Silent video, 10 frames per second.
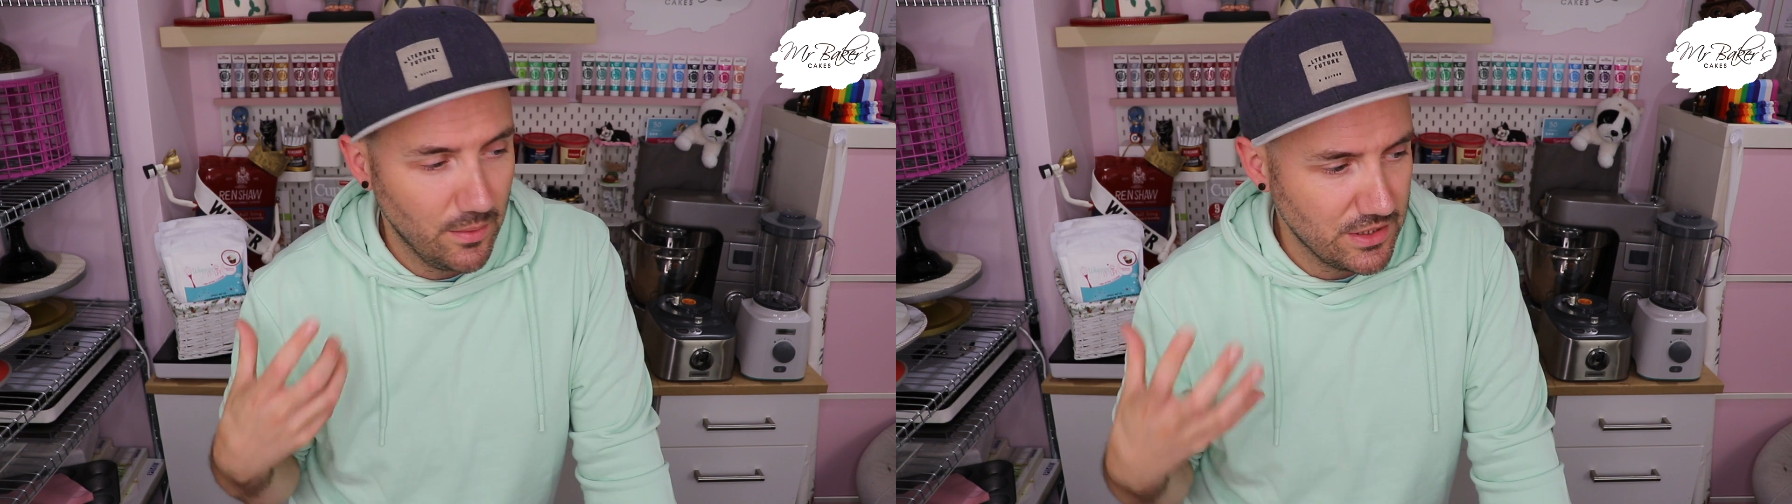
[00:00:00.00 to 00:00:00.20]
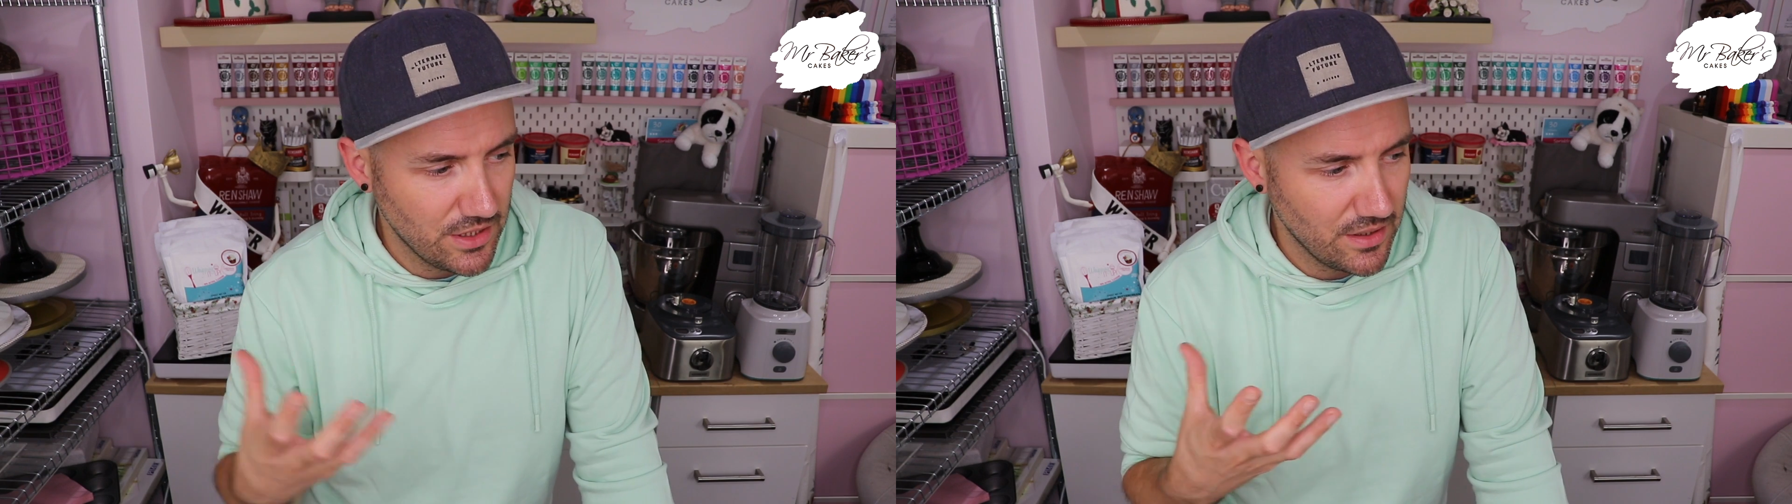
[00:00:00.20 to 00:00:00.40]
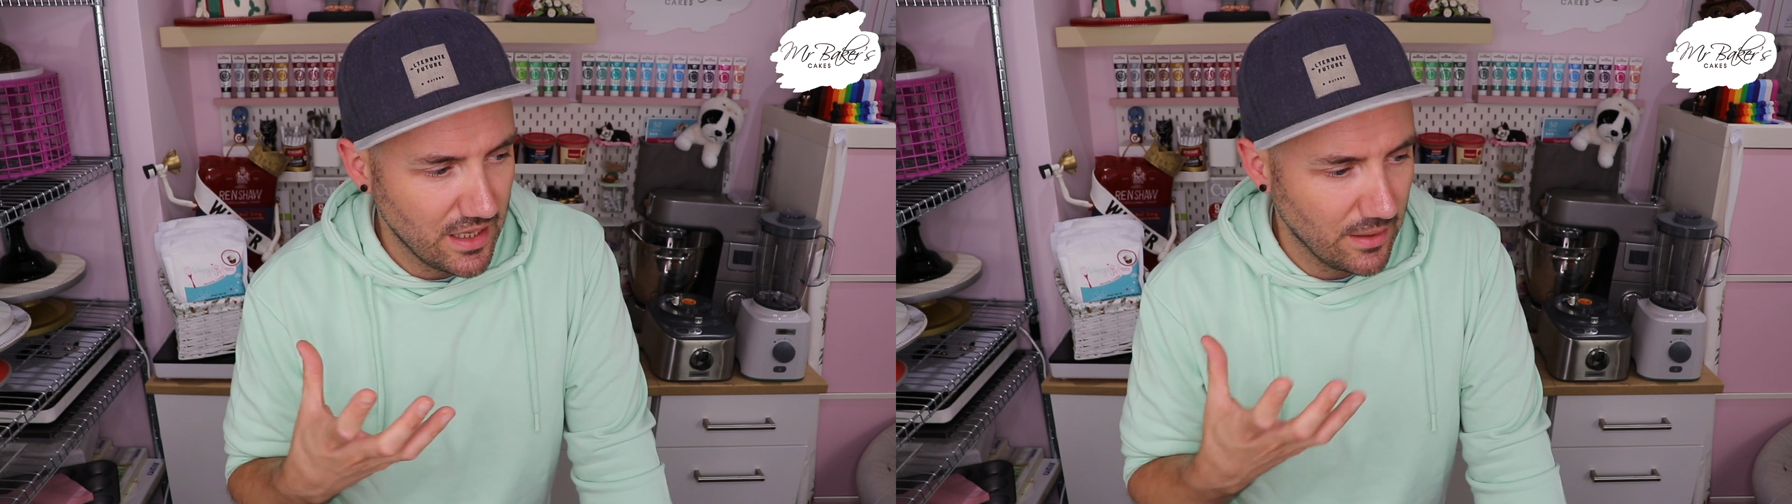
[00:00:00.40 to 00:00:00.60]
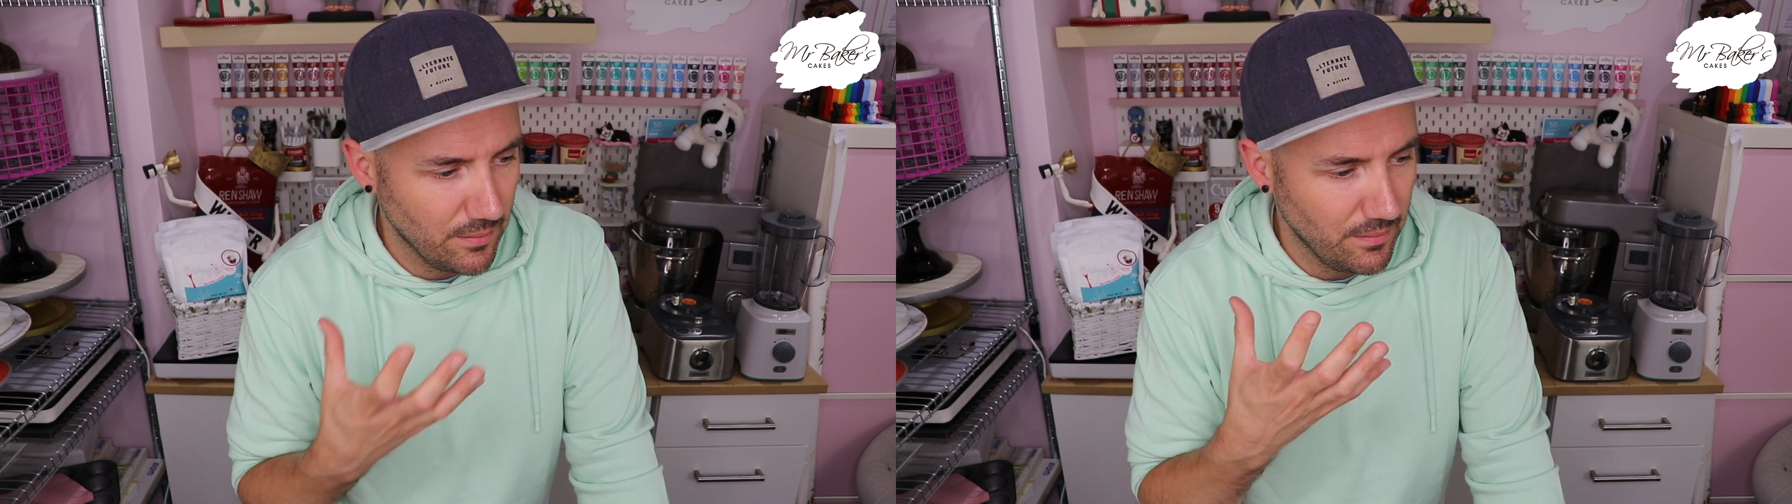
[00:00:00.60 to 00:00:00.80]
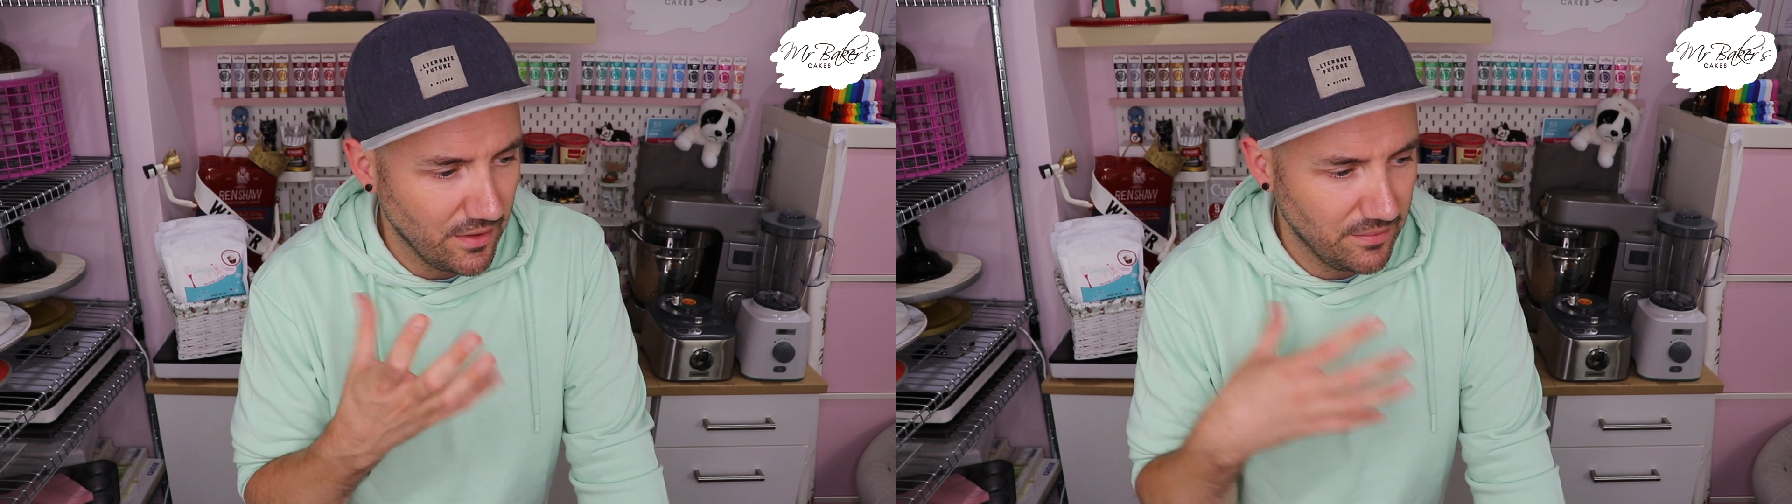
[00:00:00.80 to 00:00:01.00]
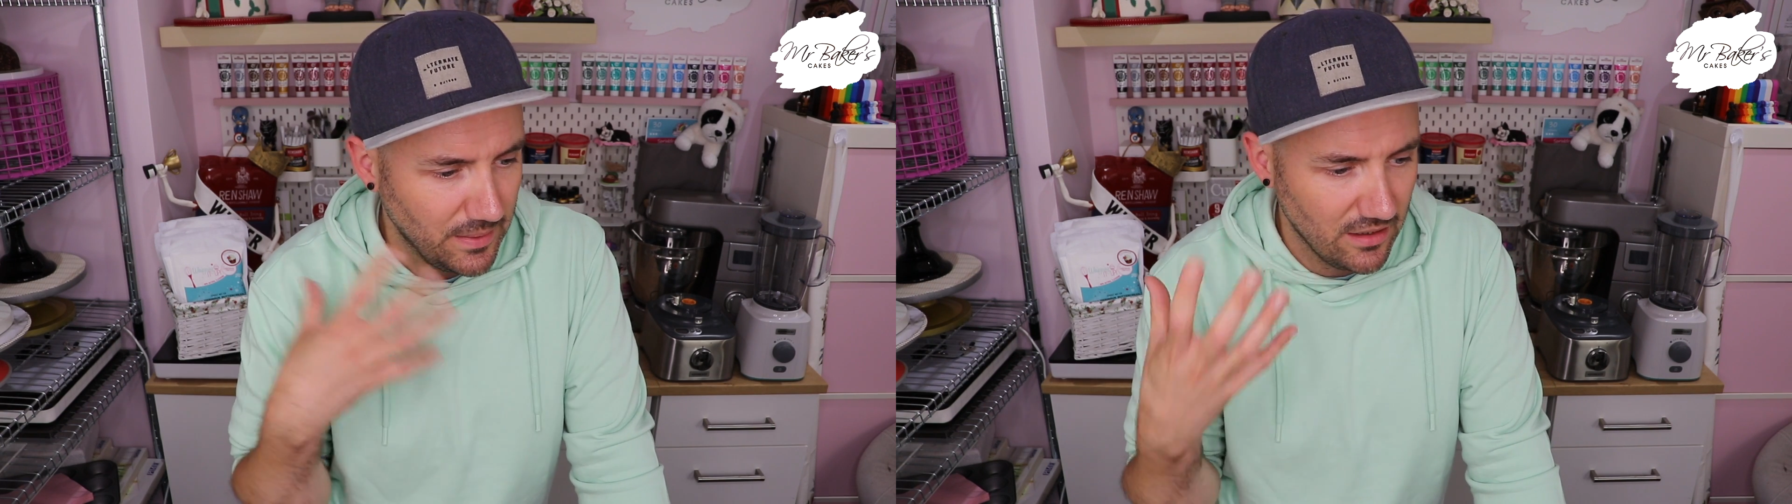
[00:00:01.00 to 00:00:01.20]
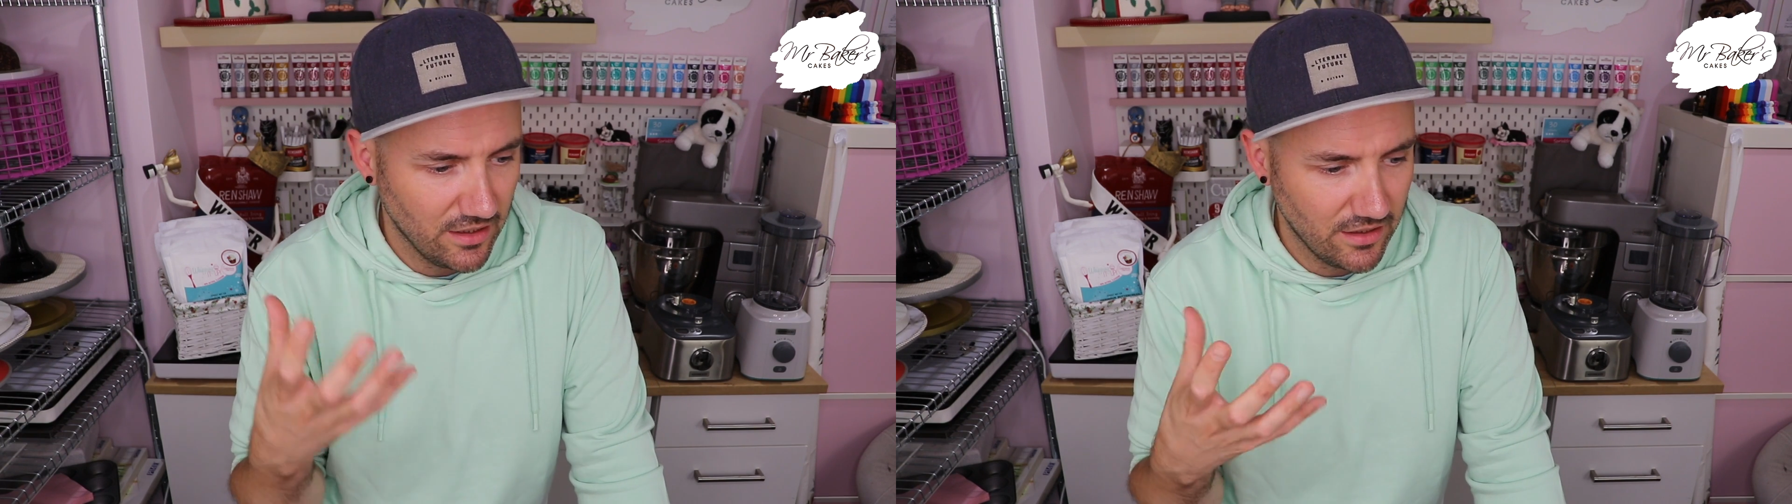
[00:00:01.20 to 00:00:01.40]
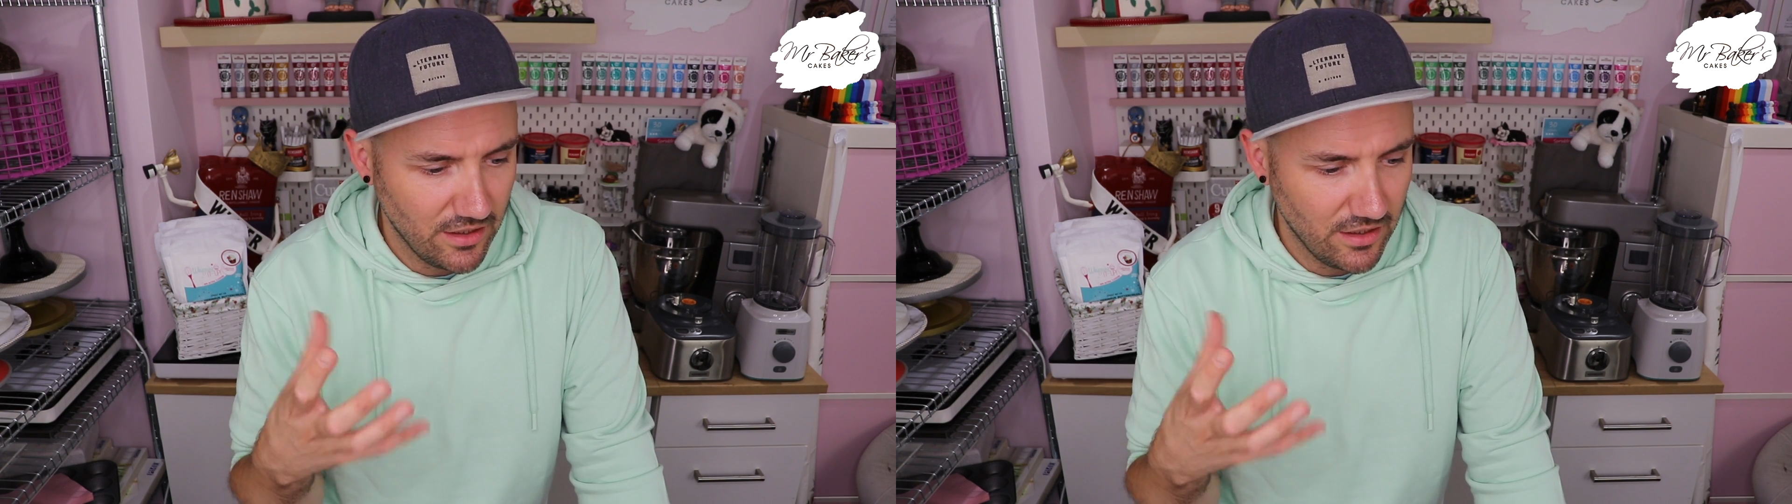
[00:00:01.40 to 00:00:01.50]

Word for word: We were joking; it must be like